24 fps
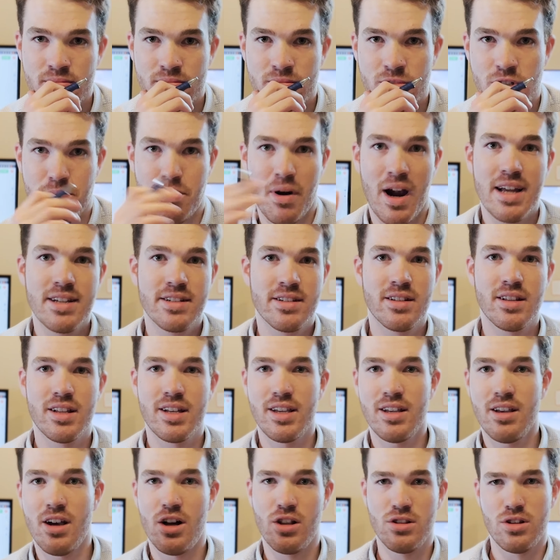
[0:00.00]

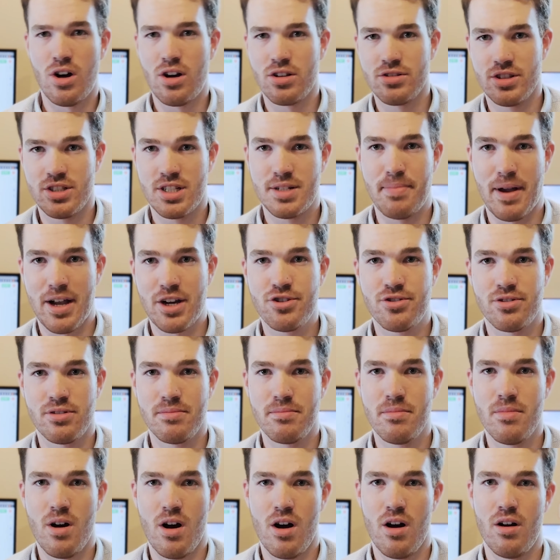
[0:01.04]
Surprisingly, along the
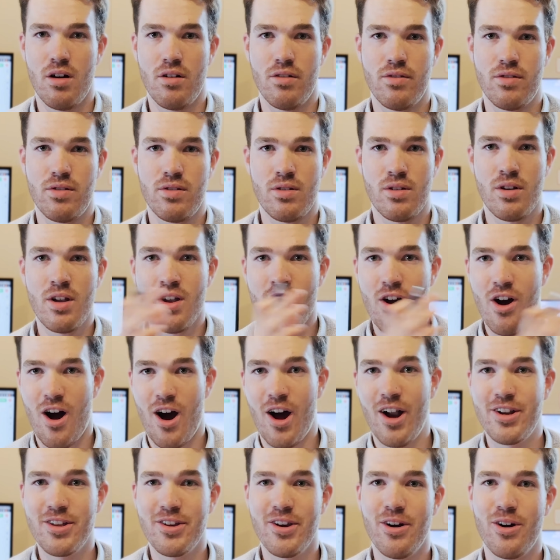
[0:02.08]
spectrum of
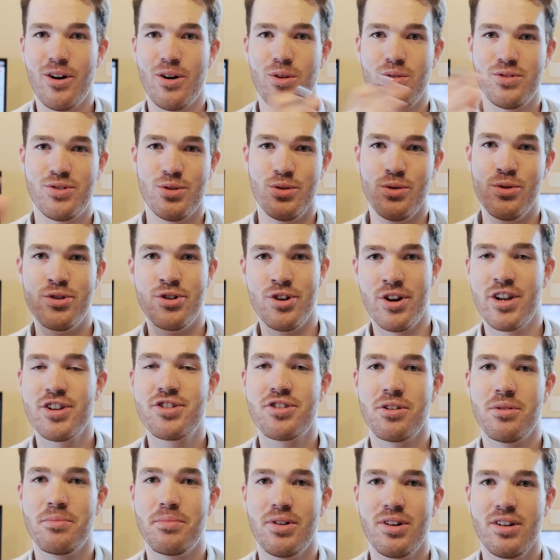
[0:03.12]
audio to
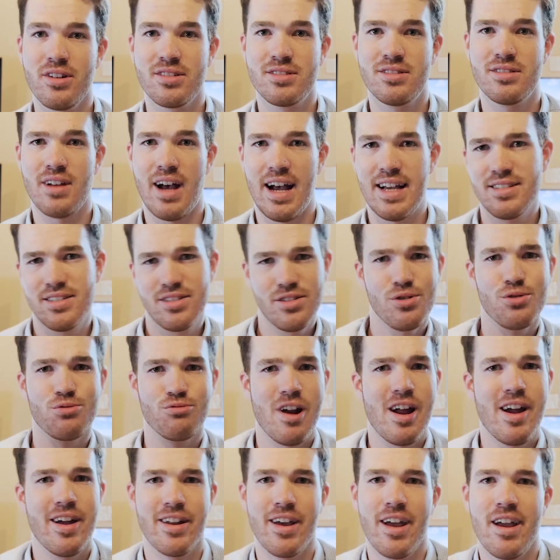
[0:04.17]
traditional books, I still
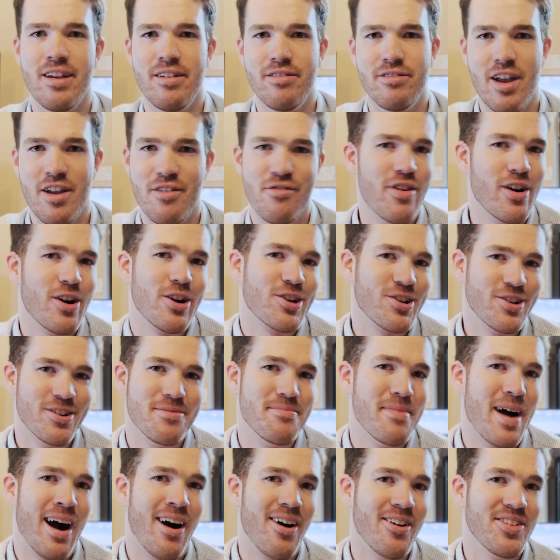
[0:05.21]
read a, a very good
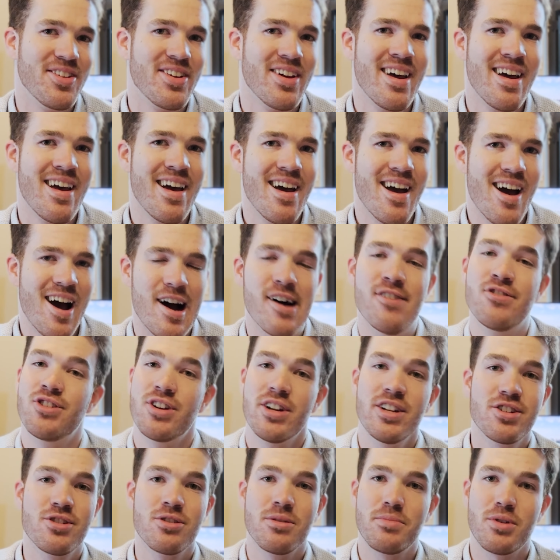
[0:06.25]
amount. of
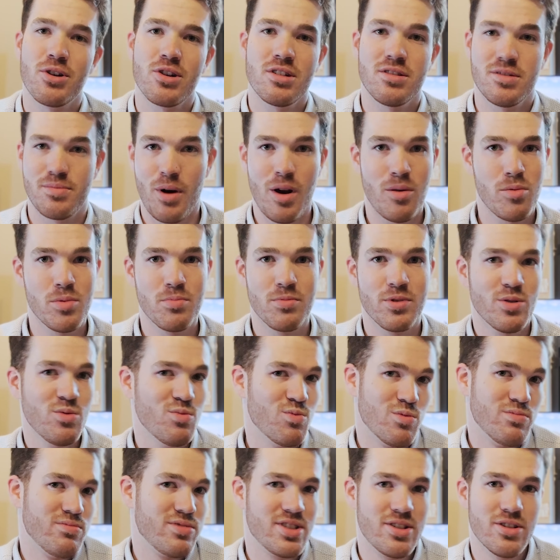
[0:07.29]
traditional books, probably
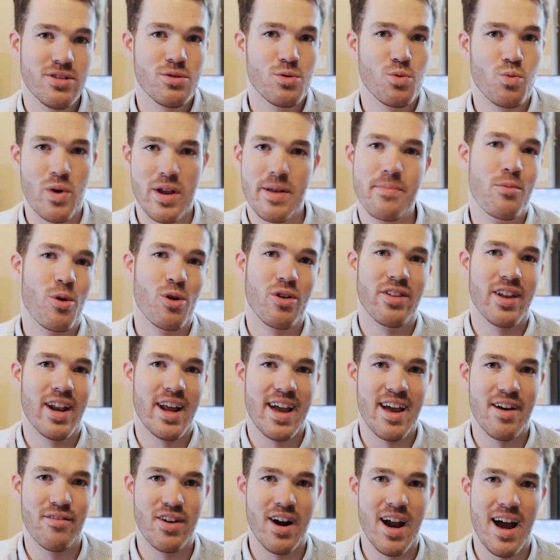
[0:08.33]
still way more than I
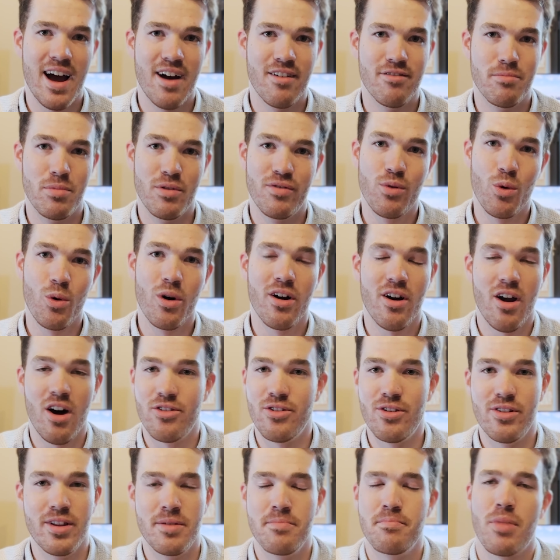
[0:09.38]
ever have before,
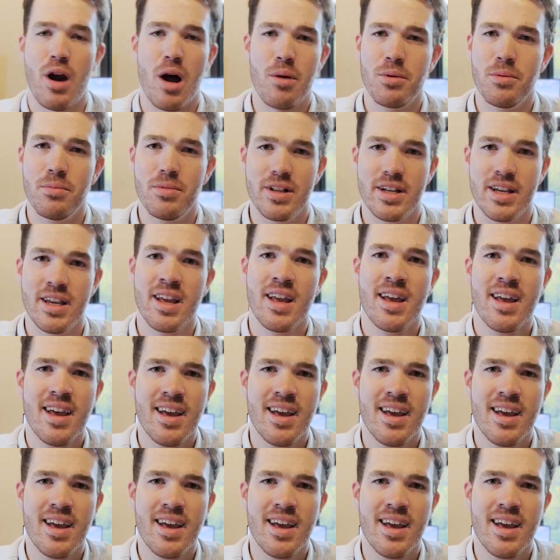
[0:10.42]
other than probably